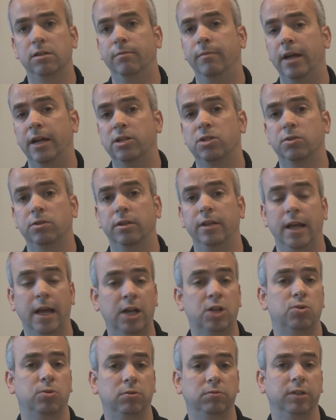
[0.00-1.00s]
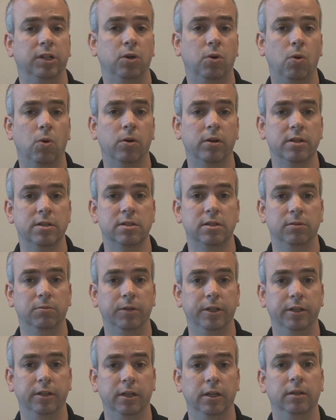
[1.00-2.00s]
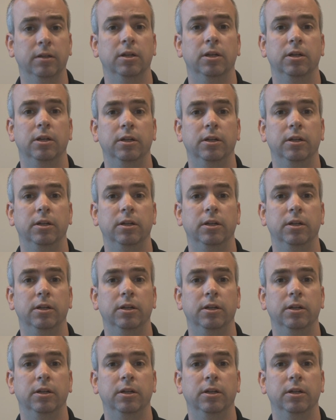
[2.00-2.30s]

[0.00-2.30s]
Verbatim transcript: to match the actual recordings that we uh,